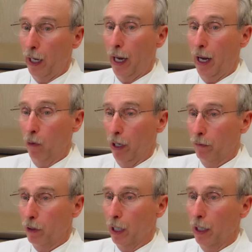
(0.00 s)

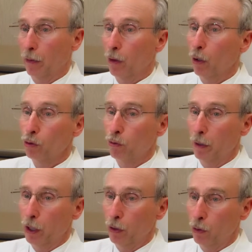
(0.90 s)
However, in those
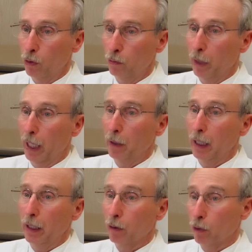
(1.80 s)
women who
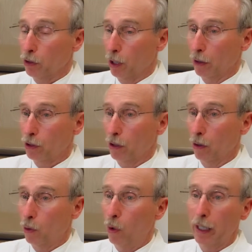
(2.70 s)
maybe the results
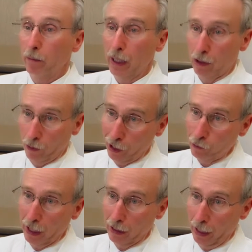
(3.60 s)
don't quite meet their
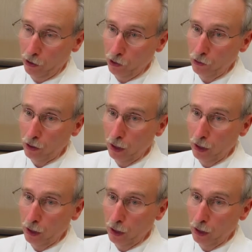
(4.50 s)
expectations,